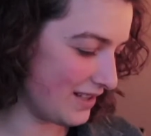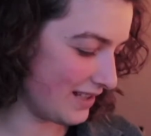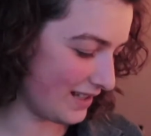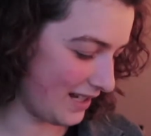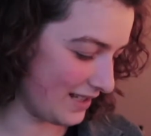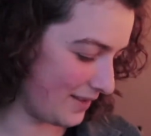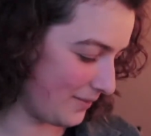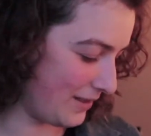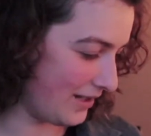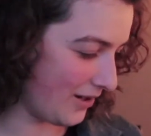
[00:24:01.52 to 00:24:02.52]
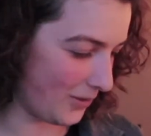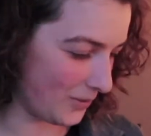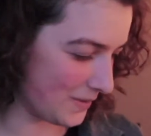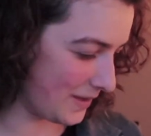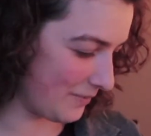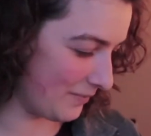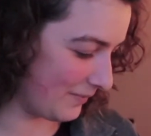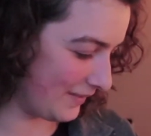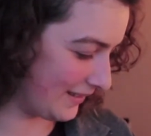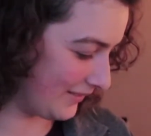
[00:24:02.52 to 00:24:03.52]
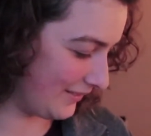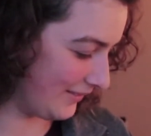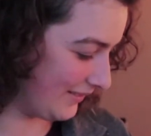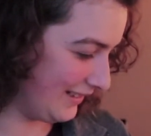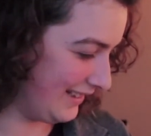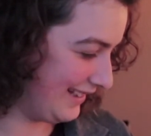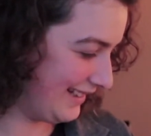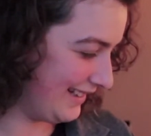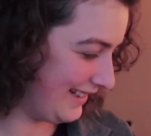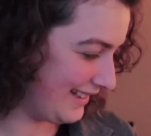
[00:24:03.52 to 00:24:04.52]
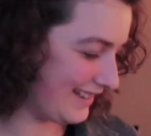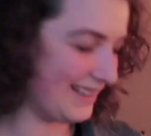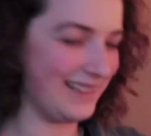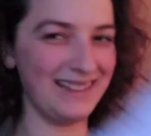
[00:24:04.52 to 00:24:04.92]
these kind of sweet, wholesome little, like,